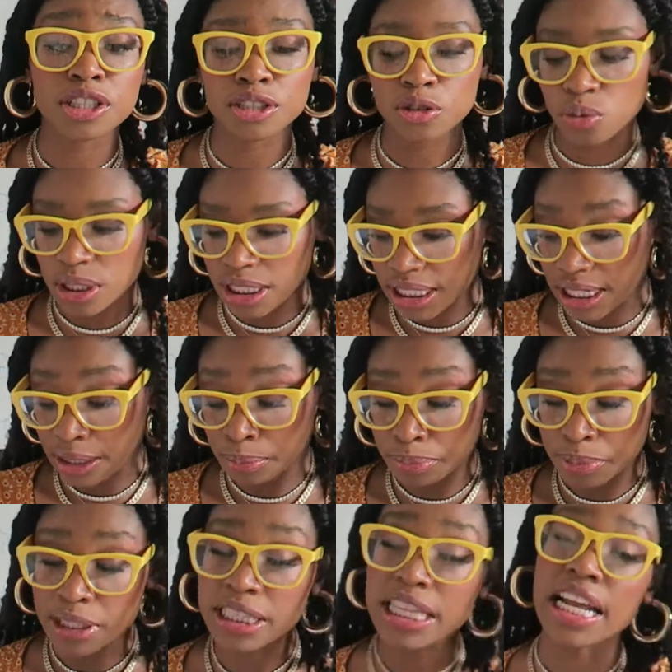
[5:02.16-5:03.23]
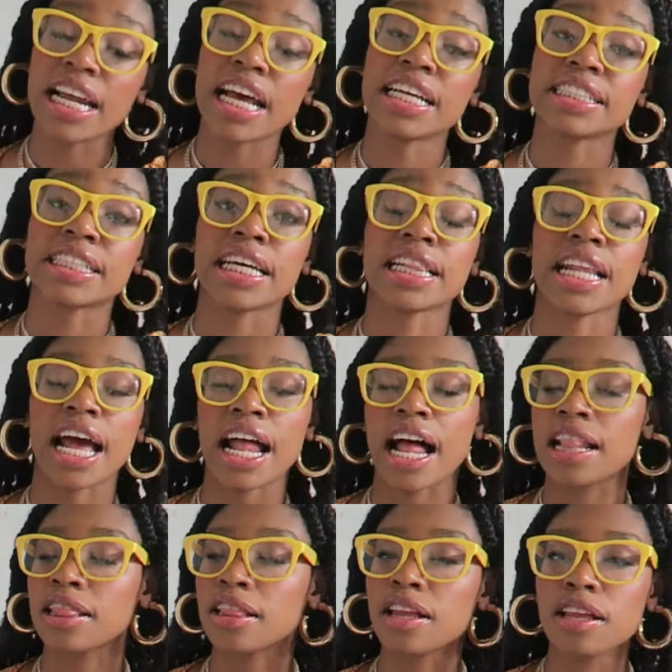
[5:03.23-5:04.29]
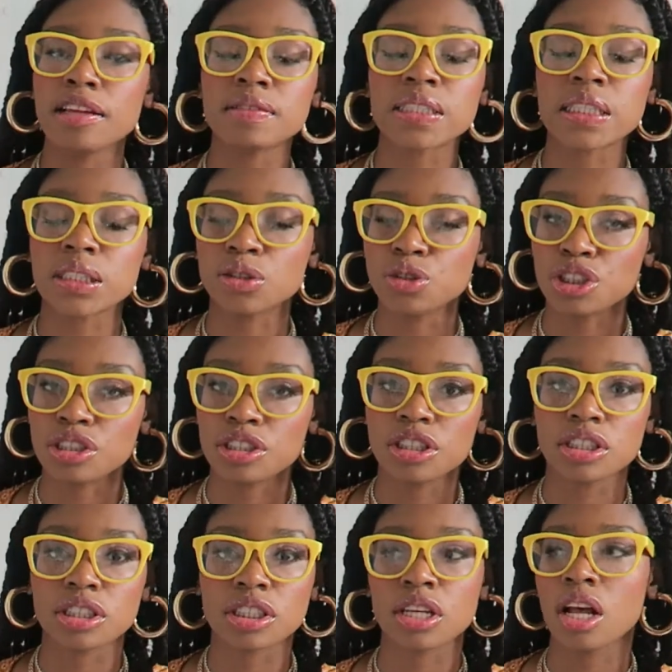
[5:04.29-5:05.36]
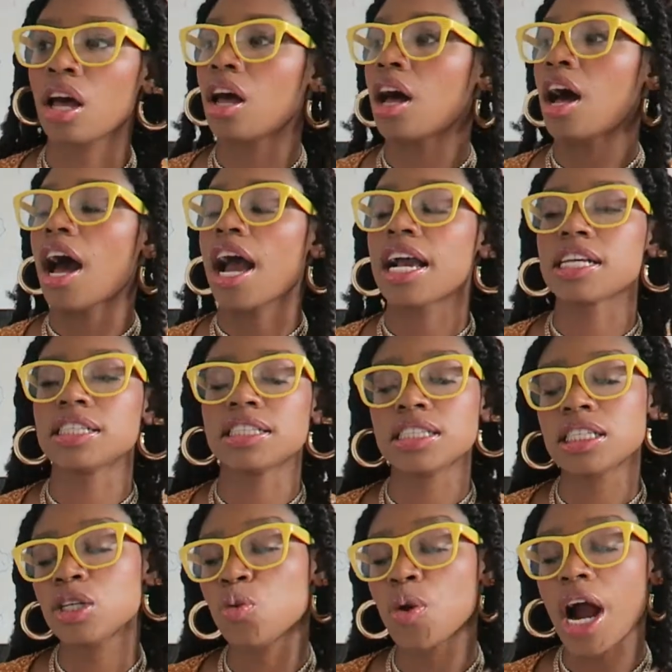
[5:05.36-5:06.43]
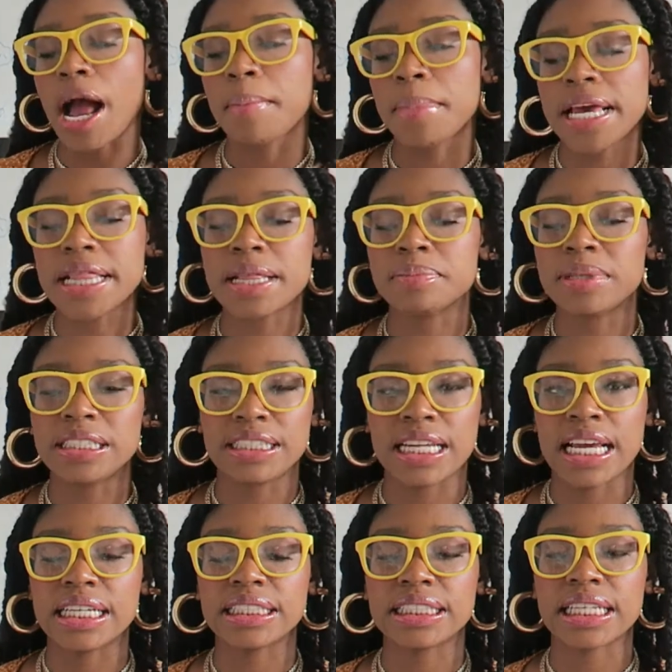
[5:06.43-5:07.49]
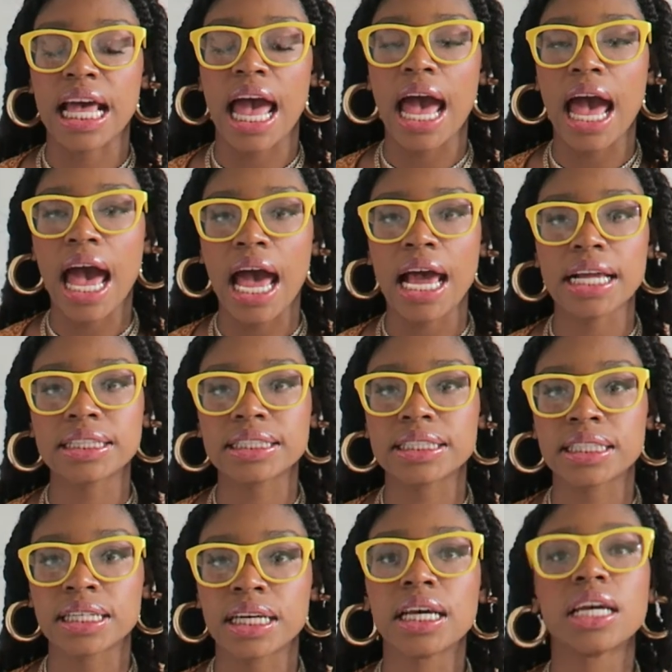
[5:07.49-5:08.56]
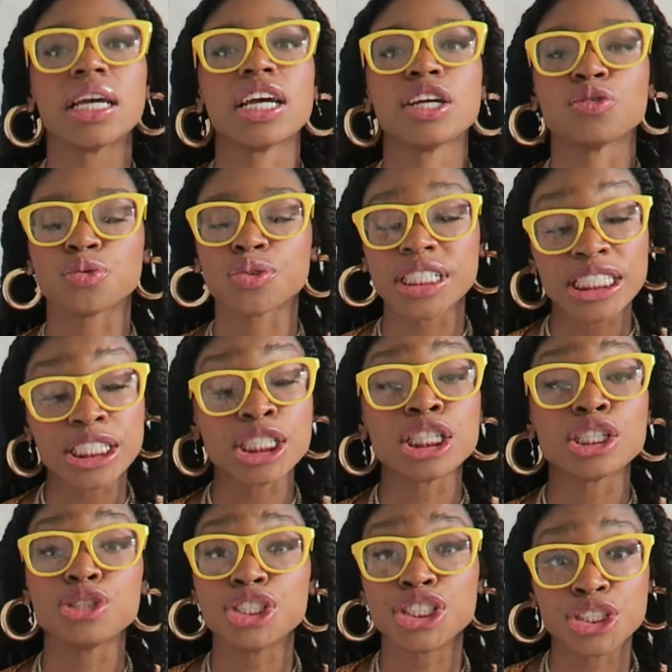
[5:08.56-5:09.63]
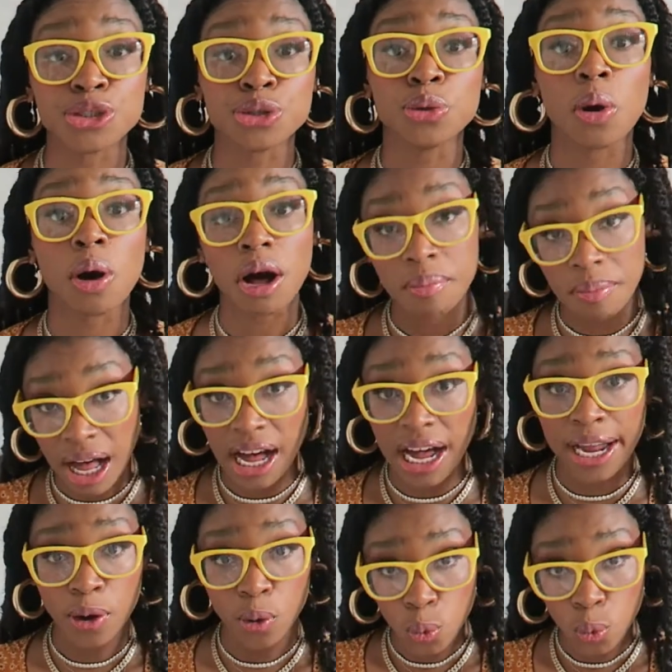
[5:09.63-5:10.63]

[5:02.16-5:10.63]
going to want to get a book that has like that. I love solutions. I can see where I made the mistakes at and redo my